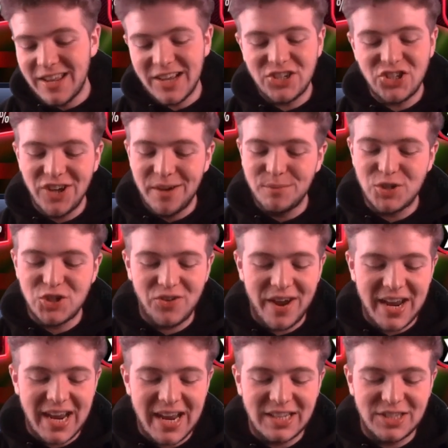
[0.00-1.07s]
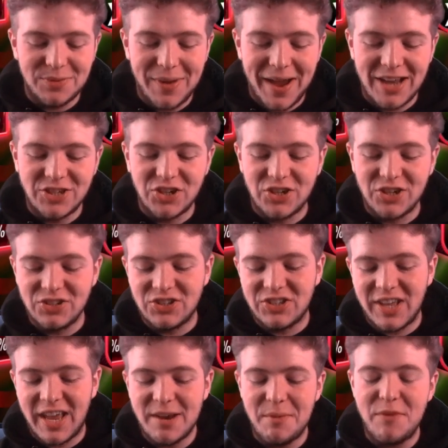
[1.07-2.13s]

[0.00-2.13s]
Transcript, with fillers: Let's jump straight into it. As you can see,